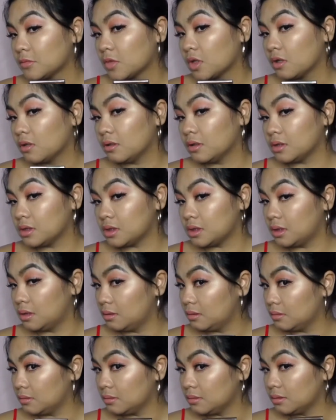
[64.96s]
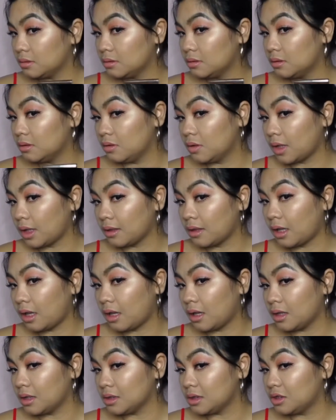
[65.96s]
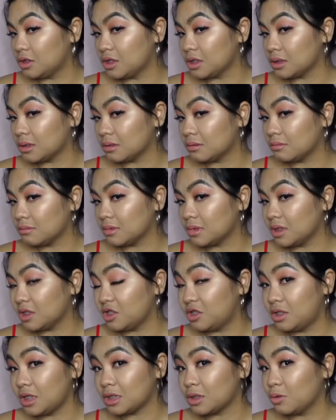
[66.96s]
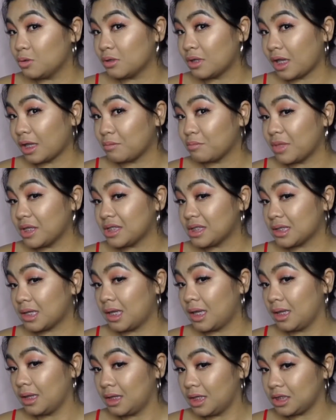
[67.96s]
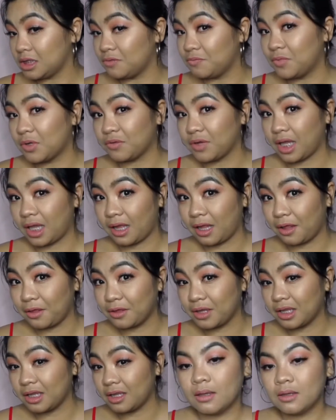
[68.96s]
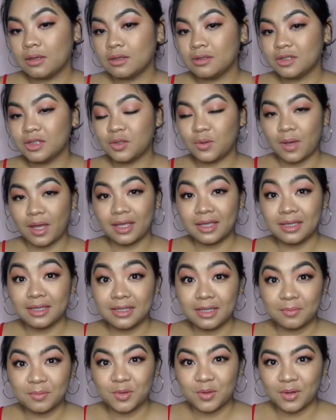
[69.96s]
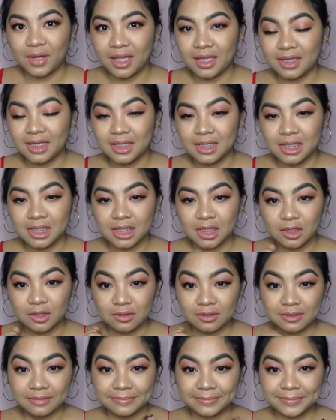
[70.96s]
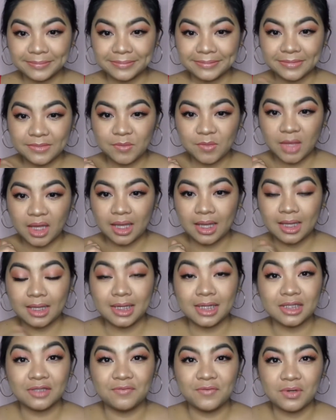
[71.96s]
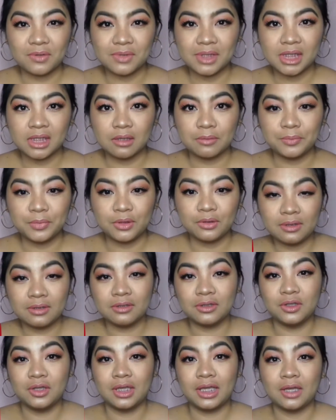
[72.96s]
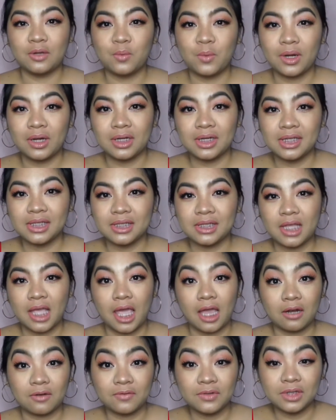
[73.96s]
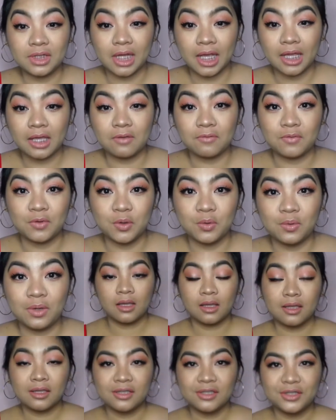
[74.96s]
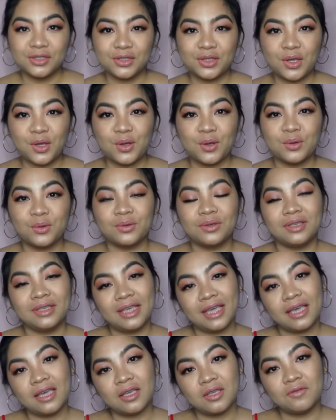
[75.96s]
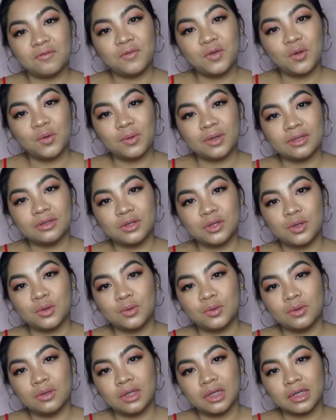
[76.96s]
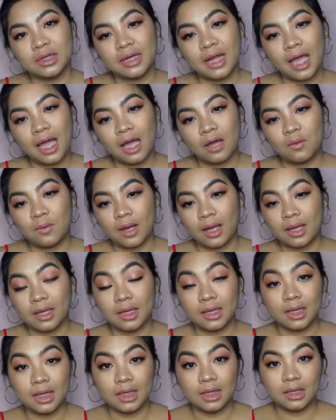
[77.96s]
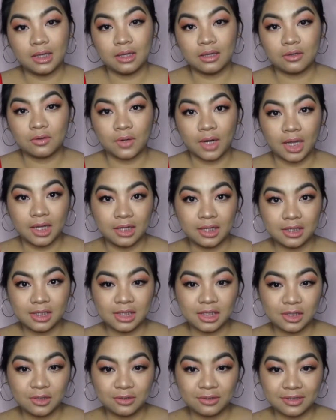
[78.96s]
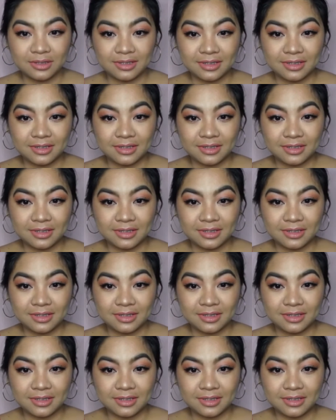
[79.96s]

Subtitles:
because look at that, it just look like my skin that's very healthy. So I end up creating this look and it's very simple. You can wear this every day if you want. So yeah, if you want to learn how I created this look,